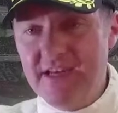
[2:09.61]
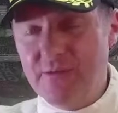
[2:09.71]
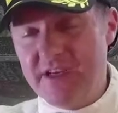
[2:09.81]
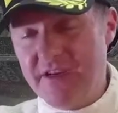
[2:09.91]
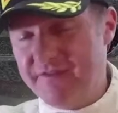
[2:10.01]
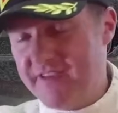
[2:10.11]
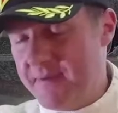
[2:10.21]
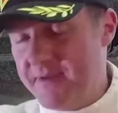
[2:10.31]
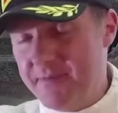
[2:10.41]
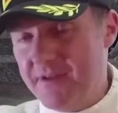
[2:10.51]
We can't forget
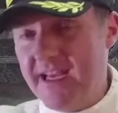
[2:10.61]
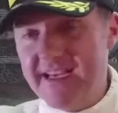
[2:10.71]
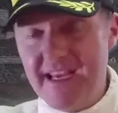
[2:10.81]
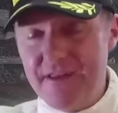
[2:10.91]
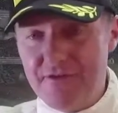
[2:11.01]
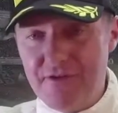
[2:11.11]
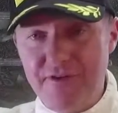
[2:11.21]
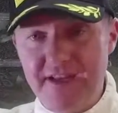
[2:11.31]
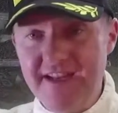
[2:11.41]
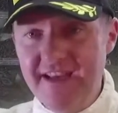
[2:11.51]
people like Keith
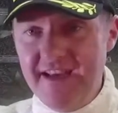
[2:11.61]
Cronin,